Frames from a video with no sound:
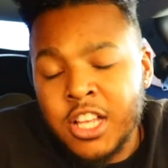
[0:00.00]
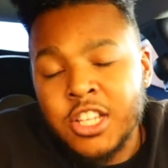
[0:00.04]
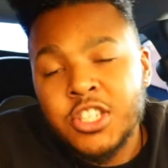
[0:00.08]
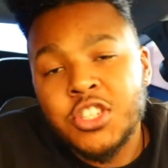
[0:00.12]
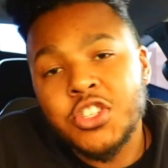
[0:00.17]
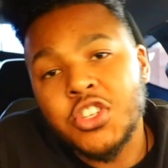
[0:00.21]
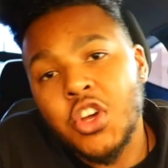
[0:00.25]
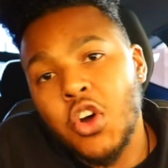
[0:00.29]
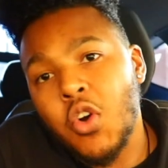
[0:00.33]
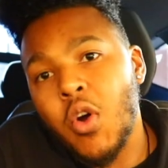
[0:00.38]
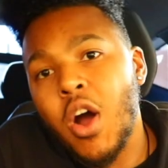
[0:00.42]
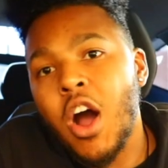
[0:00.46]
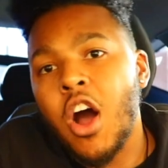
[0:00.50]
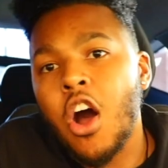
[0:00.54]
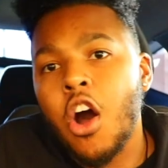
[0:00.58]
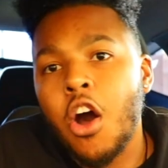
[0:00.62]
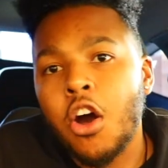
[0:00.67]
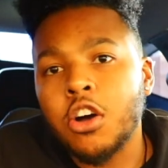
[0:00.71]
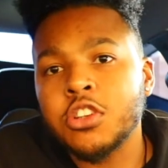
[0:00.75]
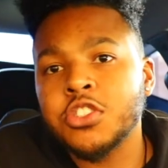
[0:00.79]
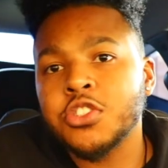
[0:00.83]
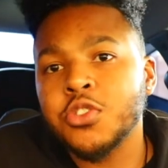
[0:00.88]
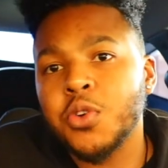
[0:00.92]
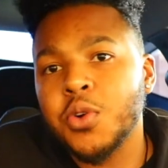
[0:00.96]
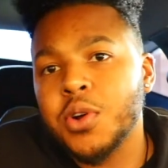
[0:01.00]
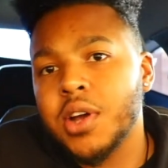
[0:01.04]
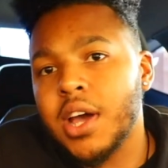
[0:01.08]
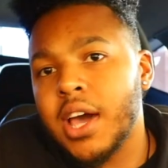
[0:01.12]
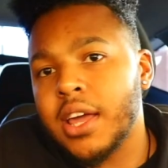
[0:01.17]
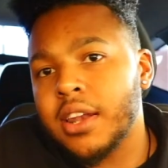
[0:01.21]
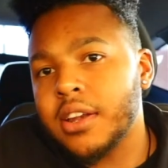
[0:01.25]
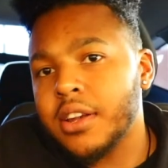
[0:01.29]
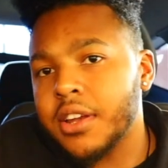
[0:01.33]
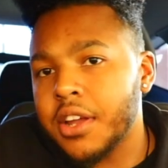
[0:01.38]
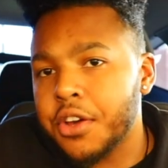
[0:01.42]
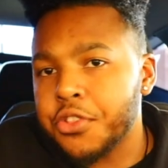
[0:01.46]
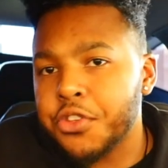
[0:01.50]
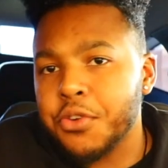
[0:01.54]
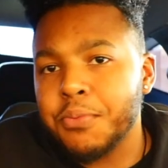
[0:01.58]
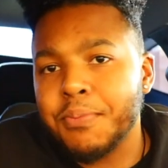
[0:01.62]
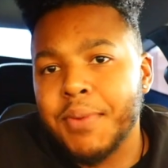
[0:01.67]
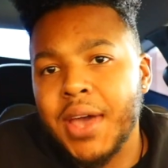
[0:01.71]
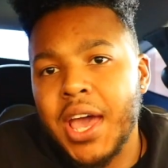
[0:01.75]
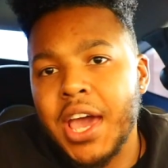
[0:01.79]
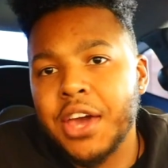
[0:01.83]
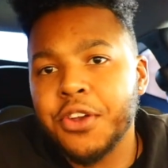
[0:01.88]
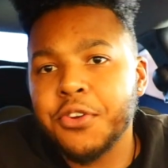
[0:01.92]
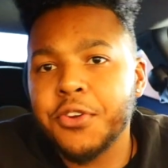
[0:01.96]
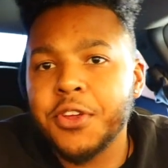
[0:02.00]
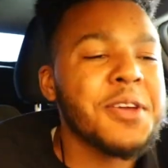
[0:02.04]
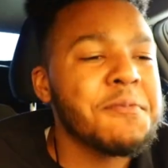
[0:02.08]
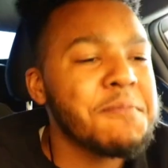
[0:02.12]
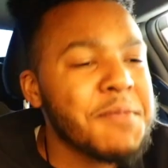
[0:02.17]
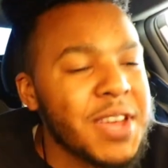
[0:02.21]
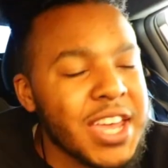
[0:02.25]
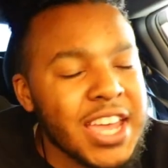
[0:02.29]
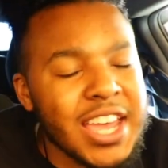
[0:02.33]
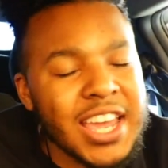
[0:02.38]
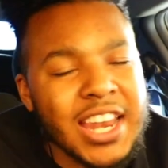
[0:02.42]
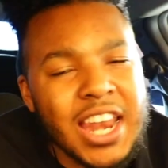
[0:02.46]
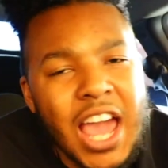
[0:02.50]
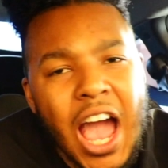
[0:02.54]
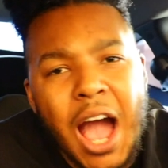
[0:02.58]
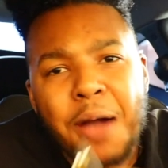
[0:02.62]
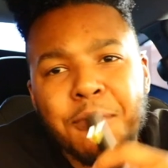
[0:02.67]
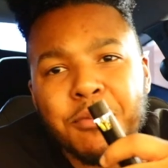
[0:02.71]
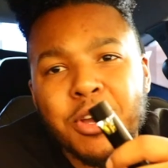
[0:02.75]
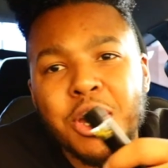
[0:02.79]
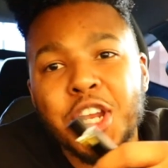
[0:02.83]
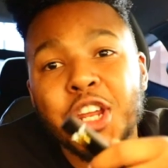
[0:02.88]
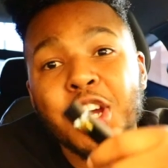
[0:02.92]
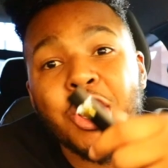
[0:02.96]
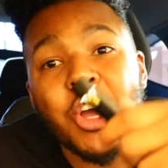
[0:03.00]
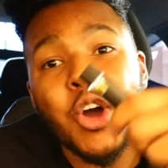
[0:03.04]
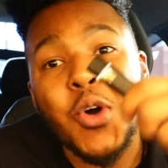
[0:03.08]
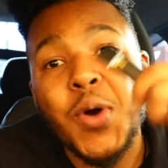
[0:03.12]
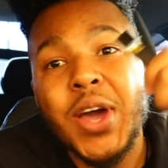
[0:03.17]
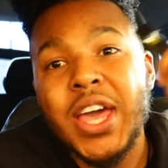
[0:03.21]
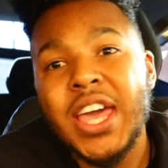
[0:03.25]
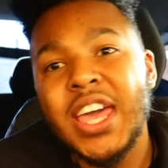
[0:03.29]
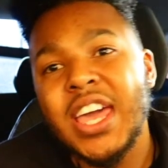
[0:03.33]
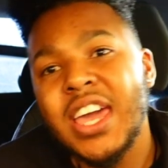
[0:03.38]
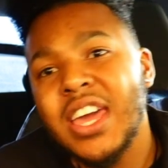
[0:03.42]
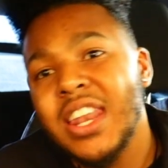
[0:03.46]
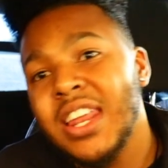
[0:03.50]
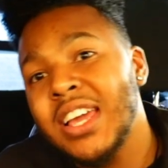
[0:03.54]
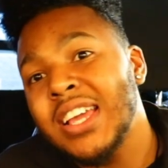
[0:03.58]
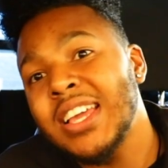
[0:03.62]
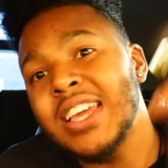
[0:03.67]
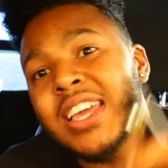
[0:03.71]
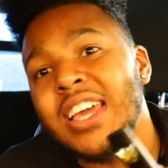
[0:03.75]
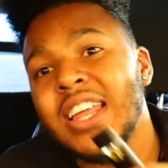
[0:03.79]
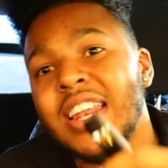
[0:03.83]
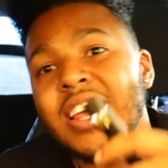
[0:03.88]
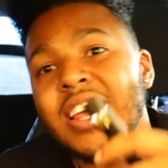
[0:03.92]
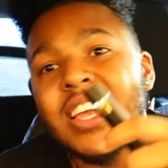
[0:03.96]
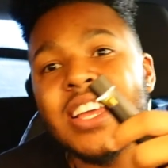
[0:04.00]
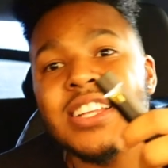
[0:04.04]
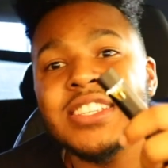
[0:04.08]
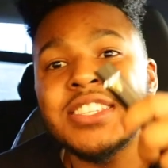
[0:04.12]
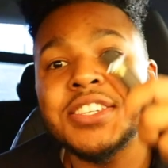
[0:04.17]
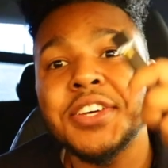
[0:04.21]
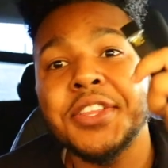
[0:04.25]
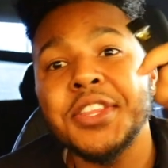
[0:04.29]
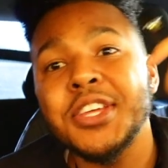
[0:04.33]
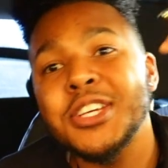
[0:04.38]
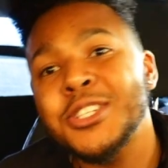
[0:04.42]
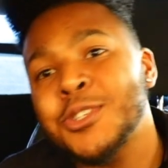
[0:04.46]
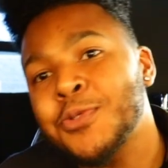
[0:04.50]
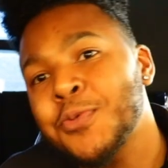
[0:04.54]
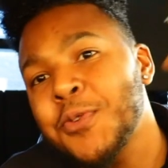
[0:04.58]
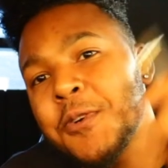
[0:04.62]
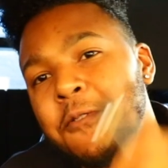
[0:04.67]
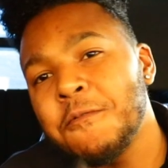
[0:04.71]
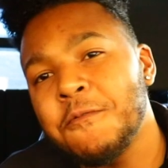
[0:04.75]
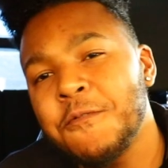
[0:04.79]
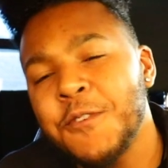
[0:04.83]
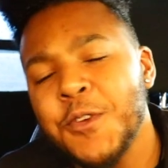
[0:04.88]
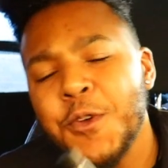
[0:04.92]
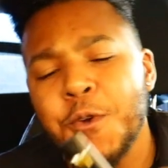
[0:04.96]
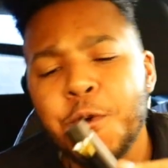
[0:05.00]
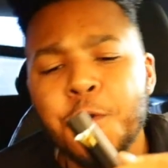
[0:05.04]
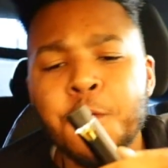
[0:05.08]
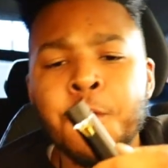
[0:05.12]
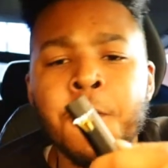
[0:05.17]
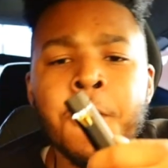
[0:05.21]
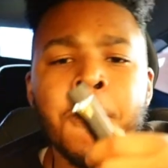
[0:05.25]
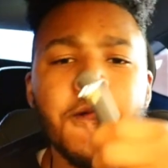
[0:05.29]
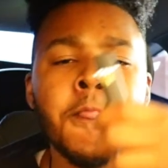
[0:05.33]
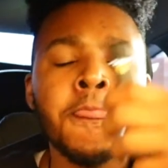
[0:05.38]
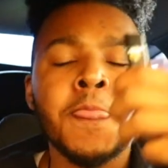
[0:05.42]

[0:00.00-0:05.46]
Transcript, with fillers: so i also got another battery man i'm gonna go ahead and get into this review